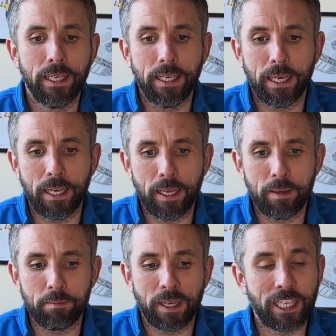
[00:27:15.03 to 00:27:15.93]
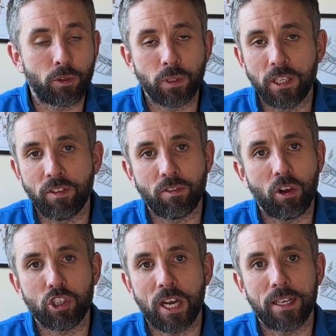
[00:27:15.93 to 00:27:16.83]
And equally, if you've
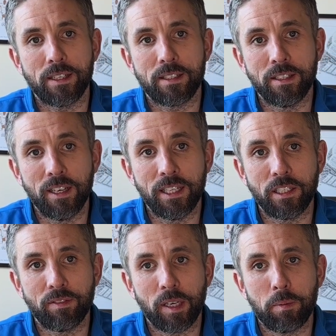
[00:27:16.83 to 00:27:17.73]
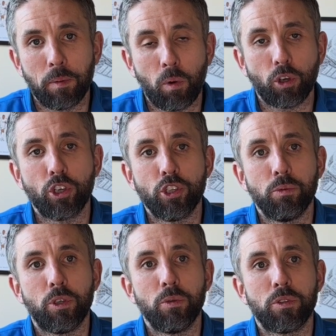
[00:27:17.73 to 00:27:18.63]
got a child that's an early developer, what can you
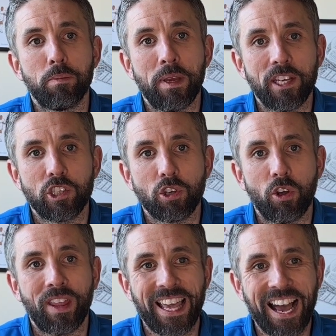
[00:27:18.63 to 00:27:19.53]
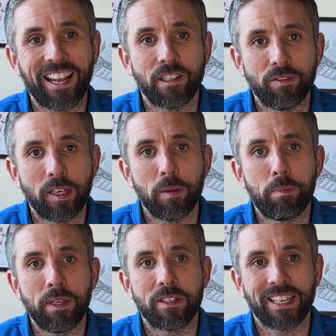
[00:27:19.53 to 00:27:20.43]
do to make sure they are
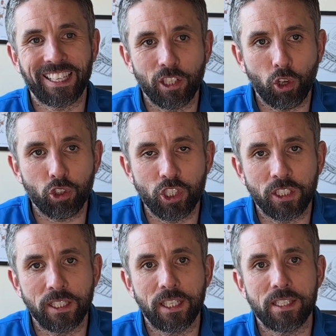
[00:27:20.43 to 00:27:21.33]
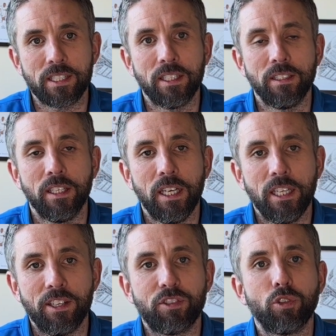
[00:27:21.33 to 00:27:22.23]
developing psychologically? They've still
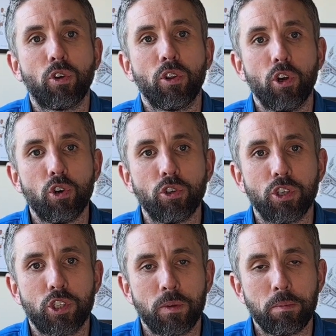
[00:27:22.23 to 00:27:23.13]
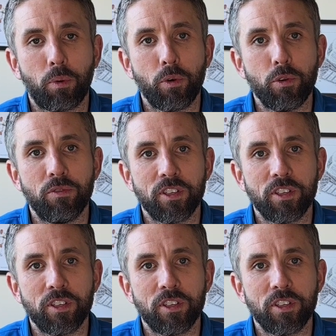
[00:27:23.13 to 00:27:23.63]
got the hunger to improve.